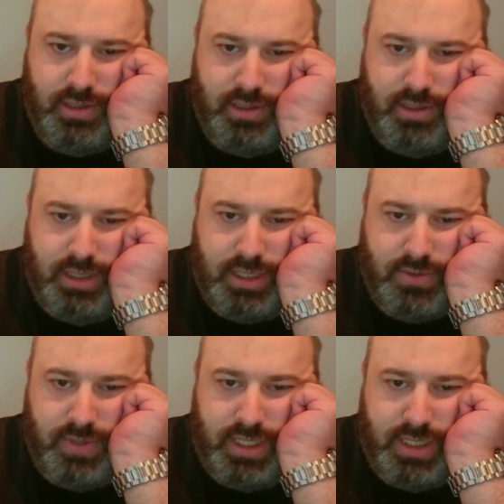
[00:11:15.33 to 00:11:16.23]
That
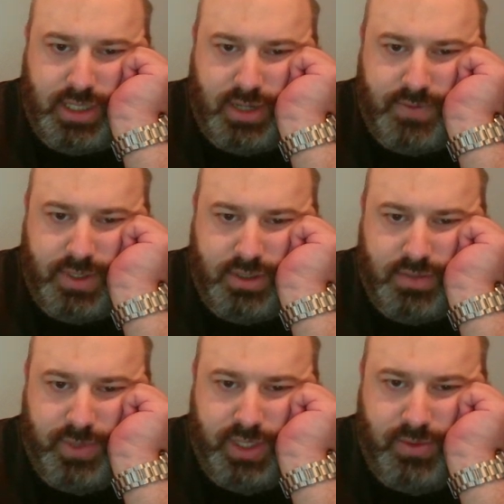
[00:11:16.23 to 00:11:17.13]
square is covered
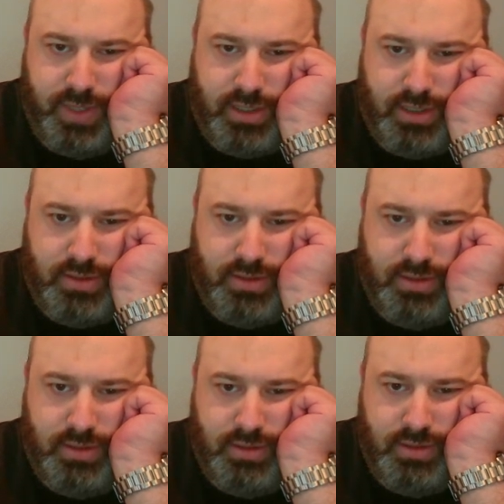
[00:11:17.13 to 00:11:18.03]
pretty well,
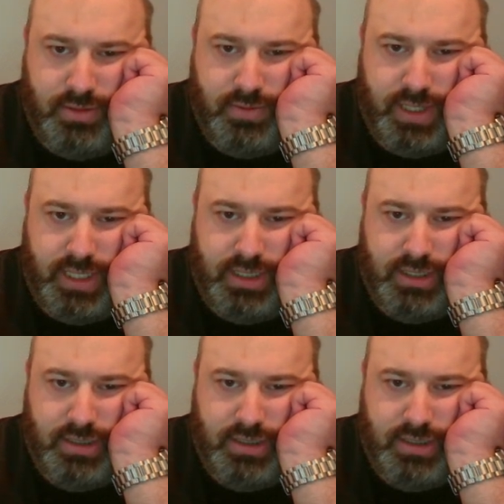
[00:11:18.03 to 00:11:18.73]
right?